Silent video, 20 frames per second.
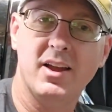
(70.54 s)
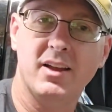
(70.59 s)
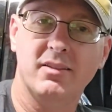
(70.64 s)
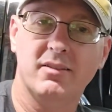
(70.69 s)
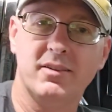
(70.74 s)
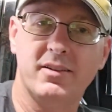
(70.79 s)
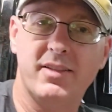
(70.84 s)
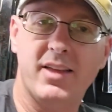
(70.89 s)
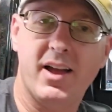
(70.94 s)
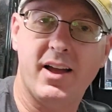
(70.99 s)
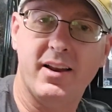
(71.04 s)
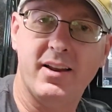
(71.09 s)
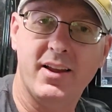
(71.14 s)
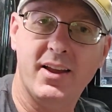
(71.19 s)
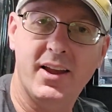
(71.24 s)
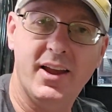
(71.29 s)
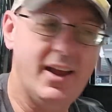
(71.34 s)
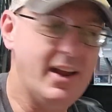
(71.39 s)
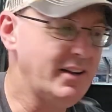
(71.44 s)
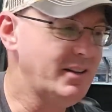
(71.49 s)
look at that,
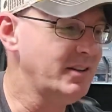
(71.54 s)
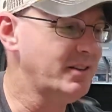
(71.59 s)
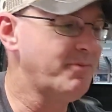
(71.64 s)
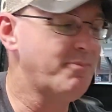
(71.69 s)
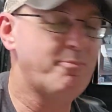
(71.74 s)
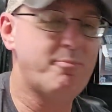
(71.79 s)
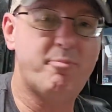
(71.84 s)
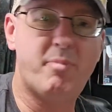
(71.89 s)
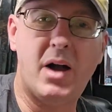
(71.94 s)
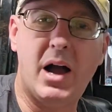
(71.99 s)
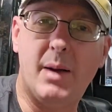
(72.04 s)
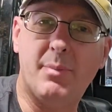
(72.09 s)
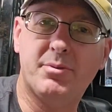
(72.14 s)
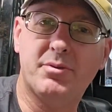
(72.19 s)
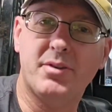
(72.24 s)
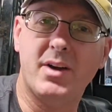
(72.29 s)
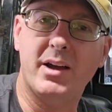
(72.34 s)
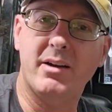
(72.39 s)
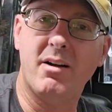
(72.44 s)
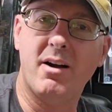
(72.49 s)
it just pops
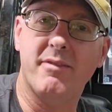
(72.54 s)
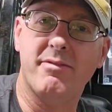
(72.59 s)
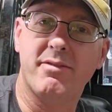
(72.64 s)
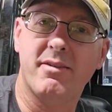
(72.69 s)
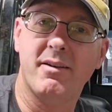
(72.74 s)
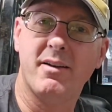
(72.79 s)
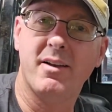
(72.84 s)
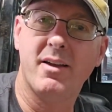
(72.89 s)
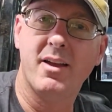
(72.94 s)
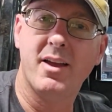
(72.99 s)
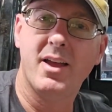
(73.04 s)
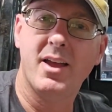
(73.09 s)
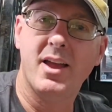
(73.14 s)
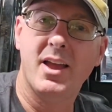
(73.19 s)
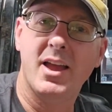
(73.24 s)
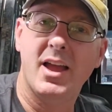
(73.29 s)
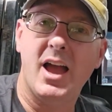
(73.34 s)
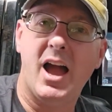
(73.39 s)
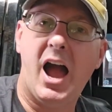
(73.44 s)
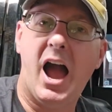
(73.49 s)
right off.
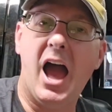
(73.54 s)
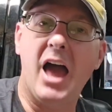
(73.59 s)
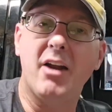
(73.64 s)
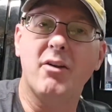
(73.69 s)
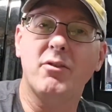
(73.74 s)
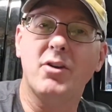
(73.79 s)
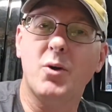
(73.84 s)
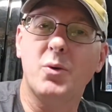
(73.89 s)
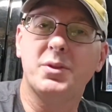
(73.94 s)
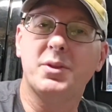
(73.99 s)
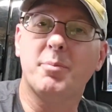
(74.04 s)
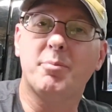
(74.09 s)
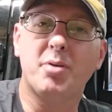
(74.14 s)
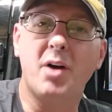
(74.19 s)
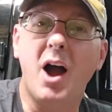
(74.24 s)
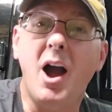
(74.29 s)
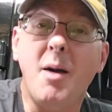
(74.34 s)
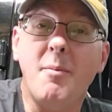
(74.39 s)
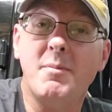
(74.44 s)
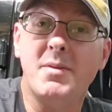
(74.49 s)
I don't know what the
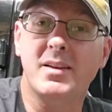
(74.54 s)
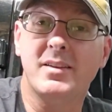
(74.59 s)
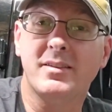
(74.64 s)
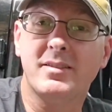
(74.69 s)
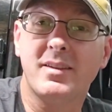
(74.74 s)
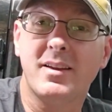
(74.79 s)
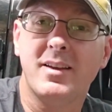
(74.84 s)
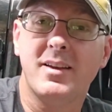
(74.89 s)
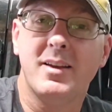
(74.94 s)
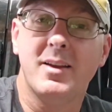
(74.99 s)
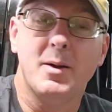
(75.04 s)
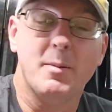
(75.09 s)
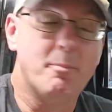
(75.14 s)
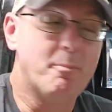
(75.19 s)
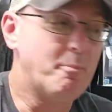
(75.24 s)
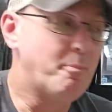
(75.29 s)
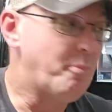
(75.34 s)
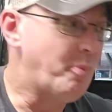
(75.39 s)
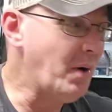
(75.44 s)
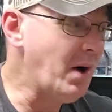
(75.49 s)
problem is,
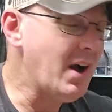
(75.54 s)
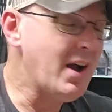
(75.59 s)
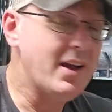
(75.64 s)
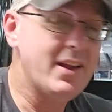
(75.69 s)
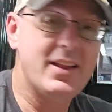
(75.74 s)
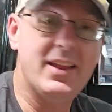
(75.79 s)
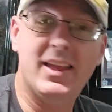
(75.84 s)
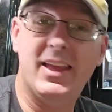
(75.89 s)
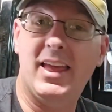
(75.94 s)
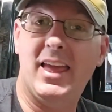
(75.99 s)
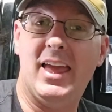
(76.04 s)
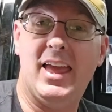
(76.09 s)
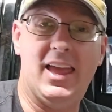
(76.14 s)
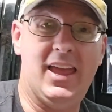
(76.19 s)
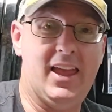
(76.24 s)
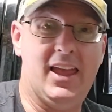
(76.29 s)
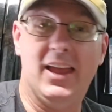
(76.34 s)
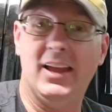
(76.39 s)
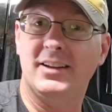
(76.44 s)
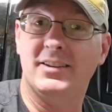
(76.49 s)
but
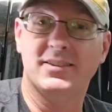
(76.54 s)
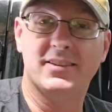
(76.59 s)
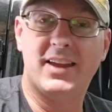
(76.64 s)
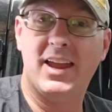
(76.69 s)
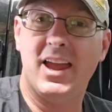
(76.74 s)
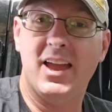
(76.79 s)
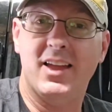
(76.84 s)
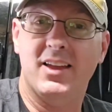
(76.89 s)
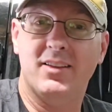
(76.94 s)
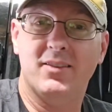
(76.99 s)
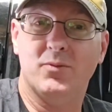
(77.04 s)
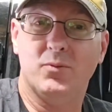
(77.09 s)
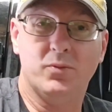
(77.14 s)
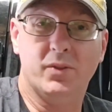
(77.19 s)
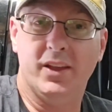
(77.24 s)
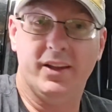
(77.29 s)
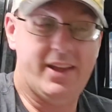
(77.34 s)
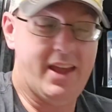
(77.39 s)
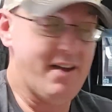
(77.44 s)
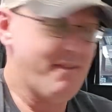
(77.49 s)
it just
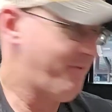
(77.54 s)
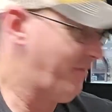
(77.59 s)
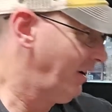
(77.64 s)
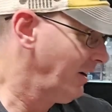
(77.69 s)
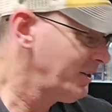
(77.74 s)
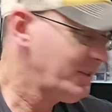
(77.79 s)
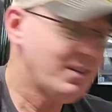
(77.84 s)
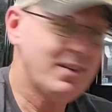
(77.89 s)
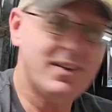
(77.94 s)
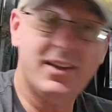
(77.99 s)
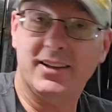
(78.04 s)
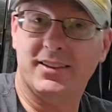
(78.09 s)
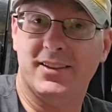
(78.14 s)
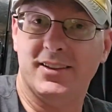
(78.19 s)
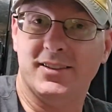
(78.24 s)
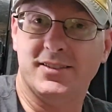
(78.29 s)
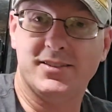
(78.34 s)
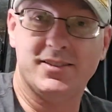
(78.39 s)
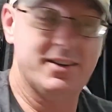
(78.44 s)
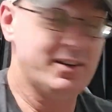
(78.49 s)
can't function like
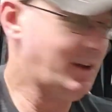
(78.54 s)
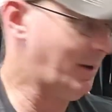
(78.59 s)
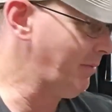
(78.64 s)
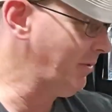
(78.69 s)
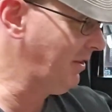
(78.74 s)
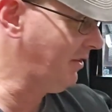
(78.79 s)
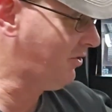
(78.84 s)
this. I mean, the